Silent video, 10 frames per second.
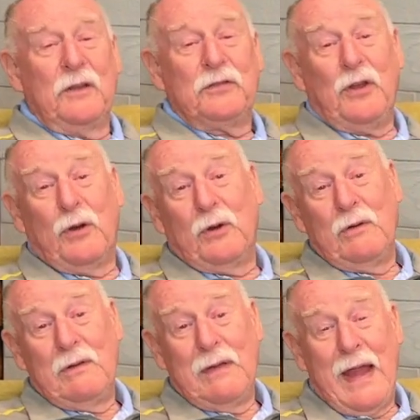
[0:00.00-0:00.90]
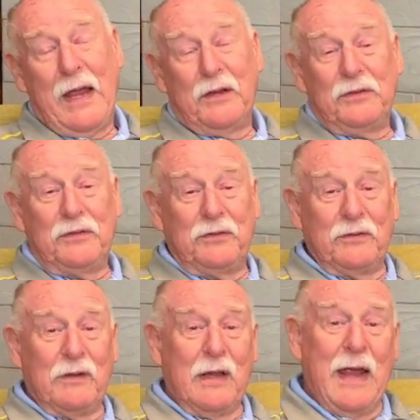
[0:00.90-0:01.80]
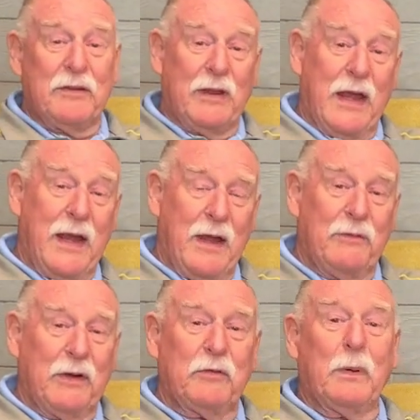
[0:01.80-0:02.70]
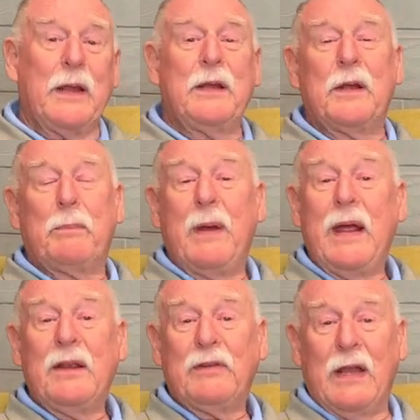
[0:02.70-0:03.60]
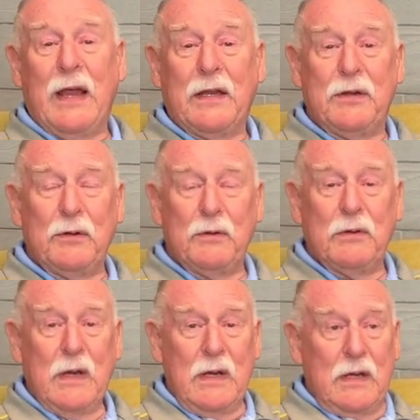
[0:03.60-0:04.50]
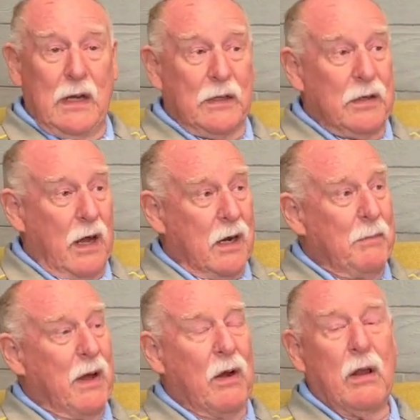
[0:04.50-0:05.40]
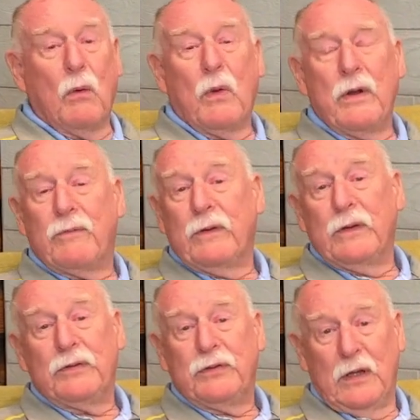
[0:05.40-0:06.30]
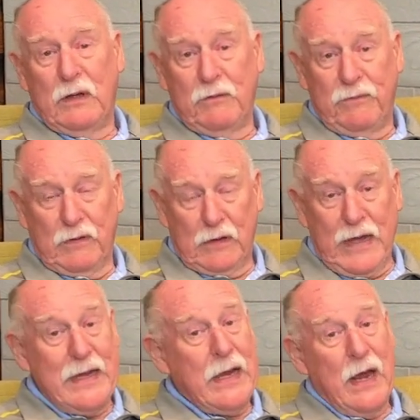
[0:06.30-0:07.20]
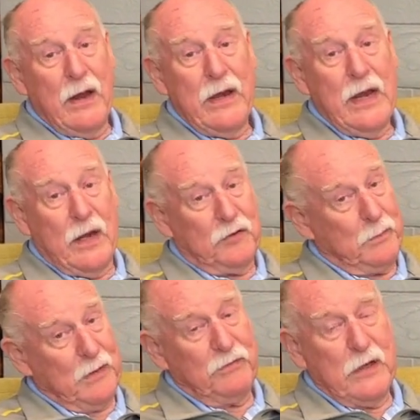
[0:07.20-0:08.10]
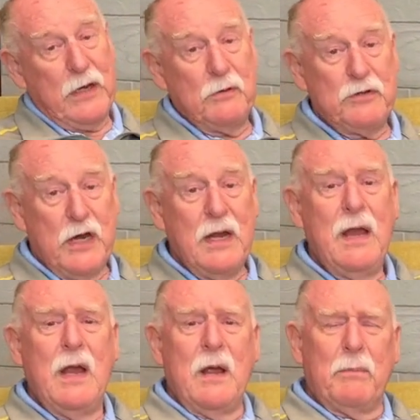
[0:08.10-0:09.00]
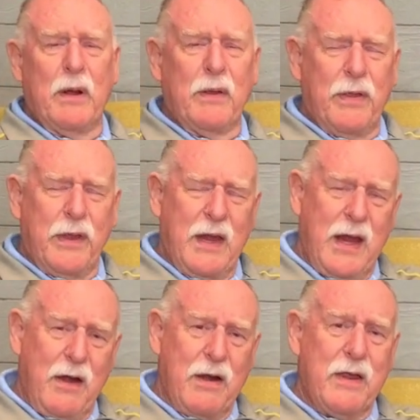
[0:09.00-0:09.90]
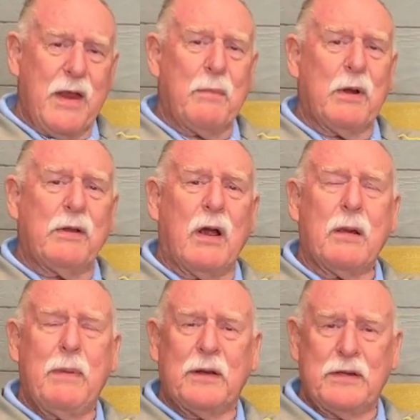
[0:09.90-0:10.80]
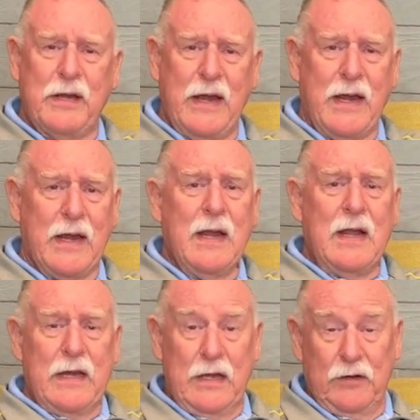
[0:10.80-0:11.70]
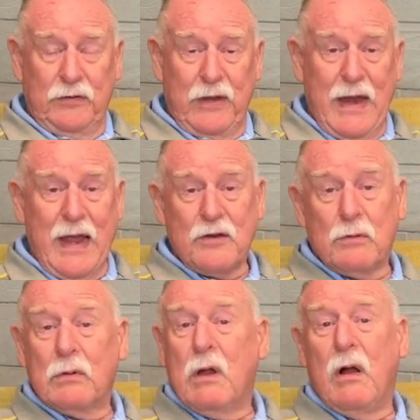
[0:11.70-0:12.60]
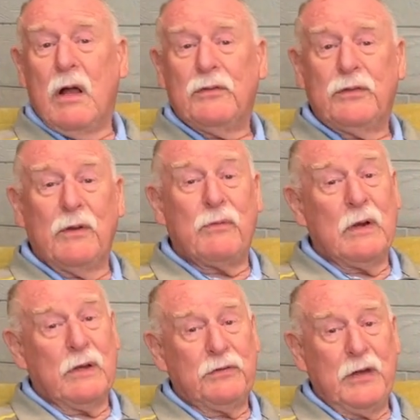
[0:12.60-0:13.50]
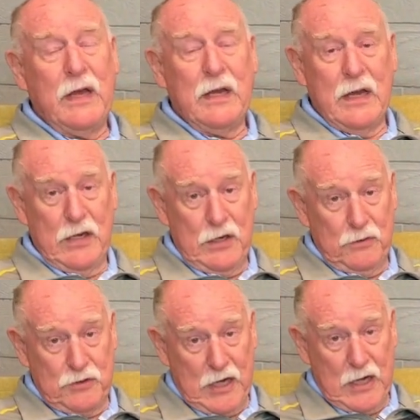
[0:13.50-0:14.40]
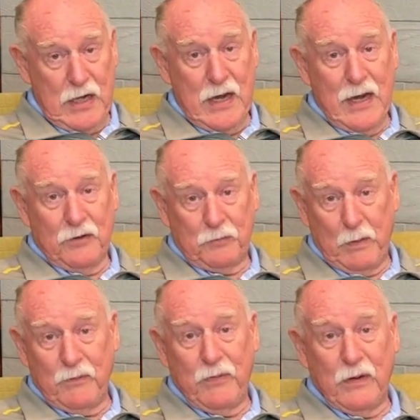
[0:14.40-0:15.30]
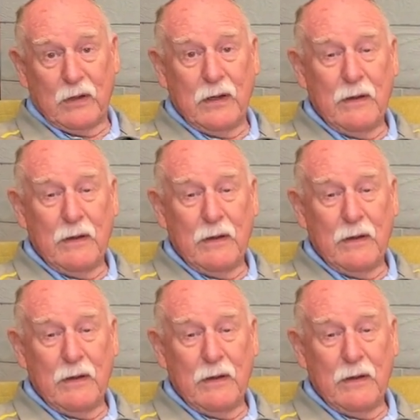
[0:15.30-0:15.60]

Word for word: So, as, as I have explained in the past, I like to uh, talk about all the wonderfulness of Lane County and especially Eugene, but the area that I'm going to talk about today is the actual cost of real estate in Eugene and Springfield.